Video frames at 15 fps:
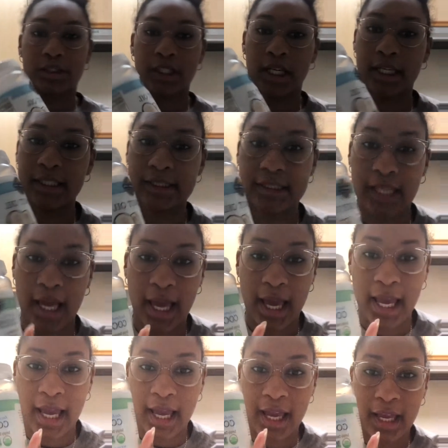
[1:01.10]
just
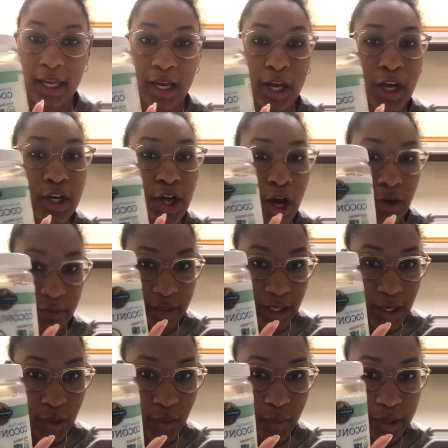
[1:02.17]
a
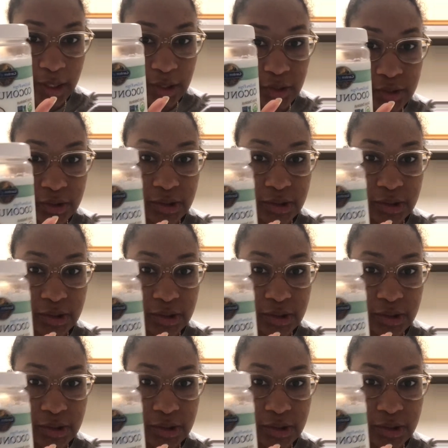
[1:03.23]
coconut oil,